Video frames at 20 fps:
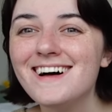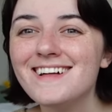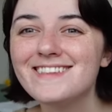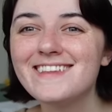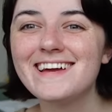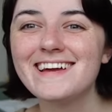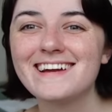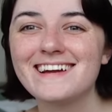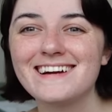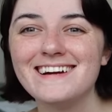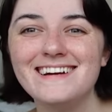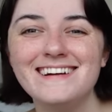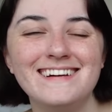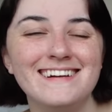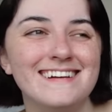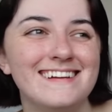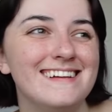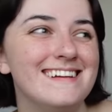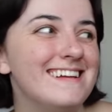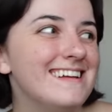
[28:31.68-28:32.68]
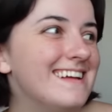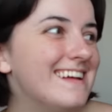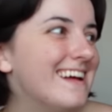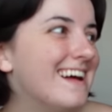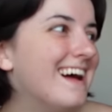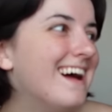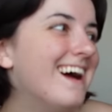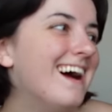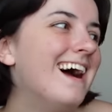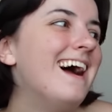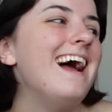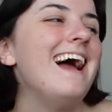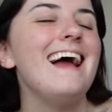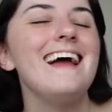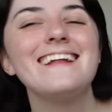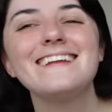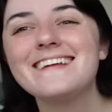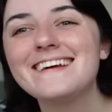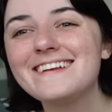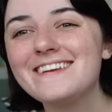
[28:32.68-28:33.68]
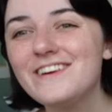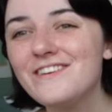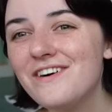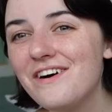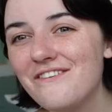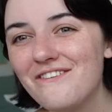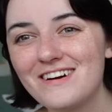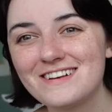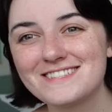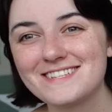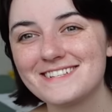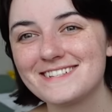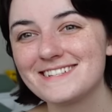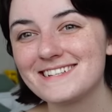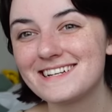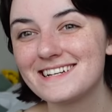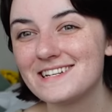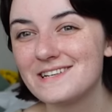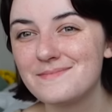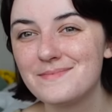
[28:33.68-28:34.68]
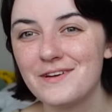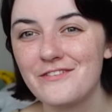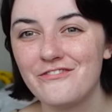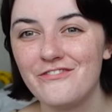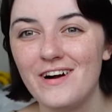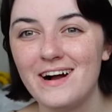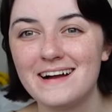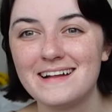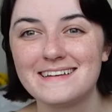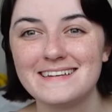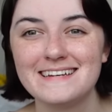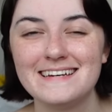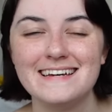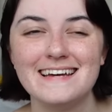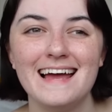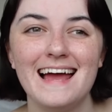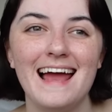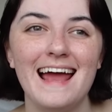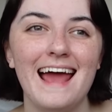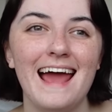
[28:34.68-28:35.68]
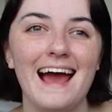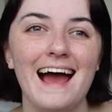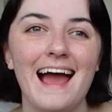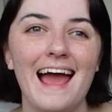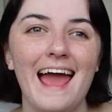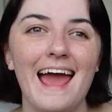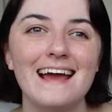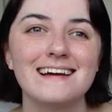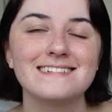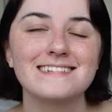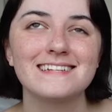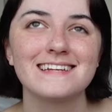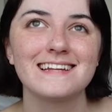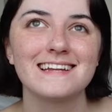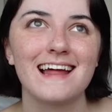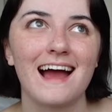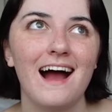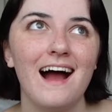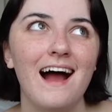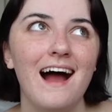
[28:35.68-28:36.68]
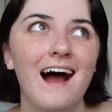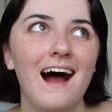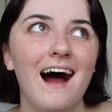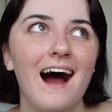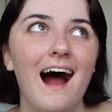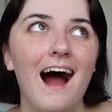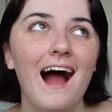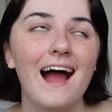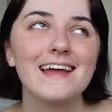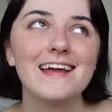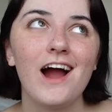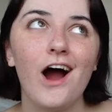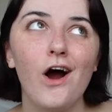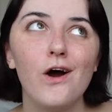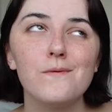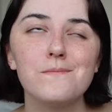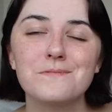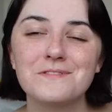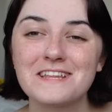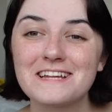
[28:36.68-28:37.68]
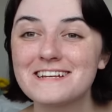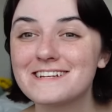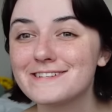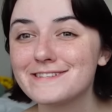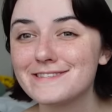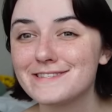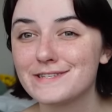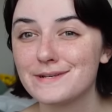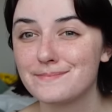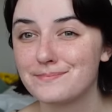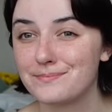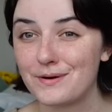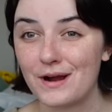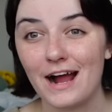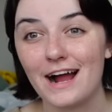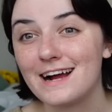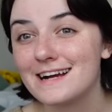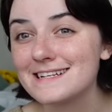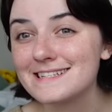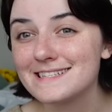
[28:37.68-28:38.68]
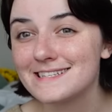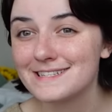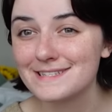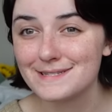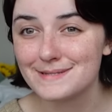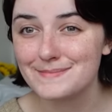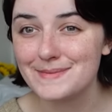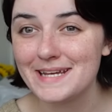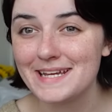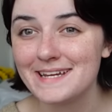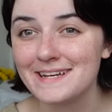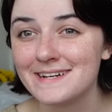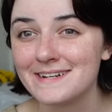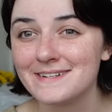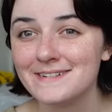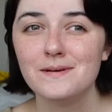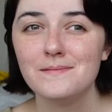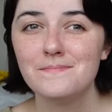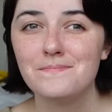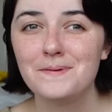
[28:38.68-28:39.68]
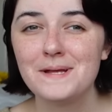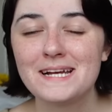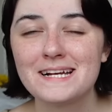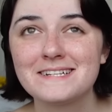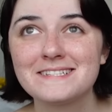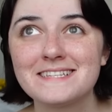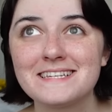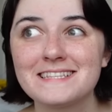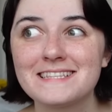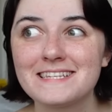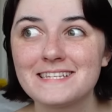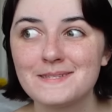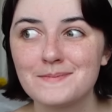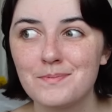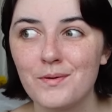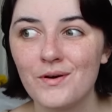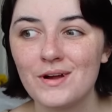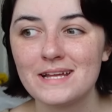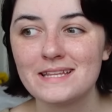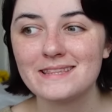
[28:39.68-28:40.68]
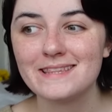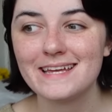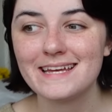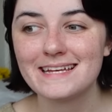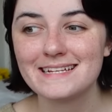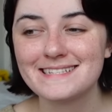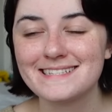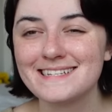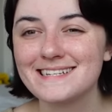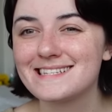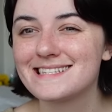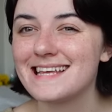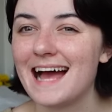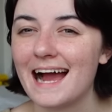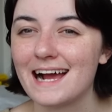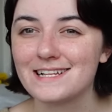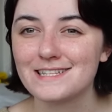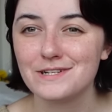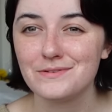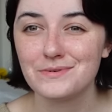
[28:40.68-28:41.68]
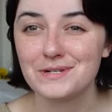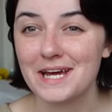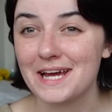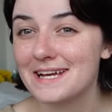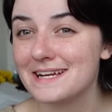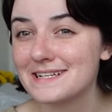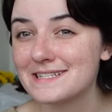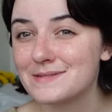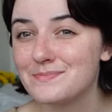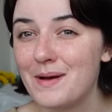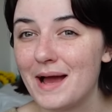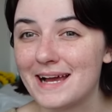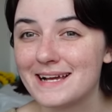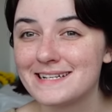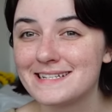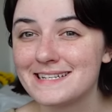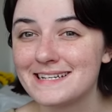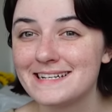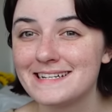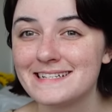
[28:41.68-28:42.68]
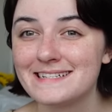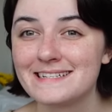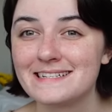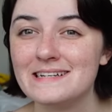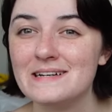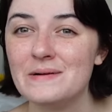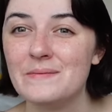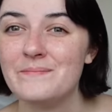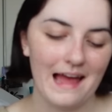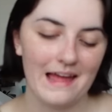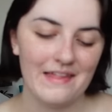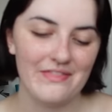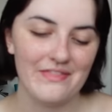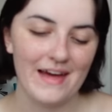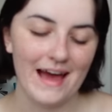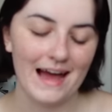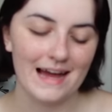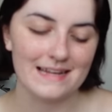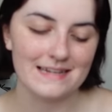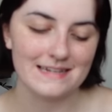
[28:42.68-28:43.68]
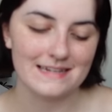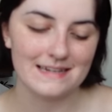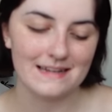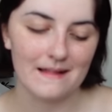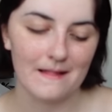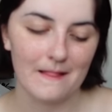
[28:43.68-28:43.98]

Like, and I knew it wasn't gonna be fun, and uh, I hope that it surprises me, because at this point, like, it's exactly what I expected, and that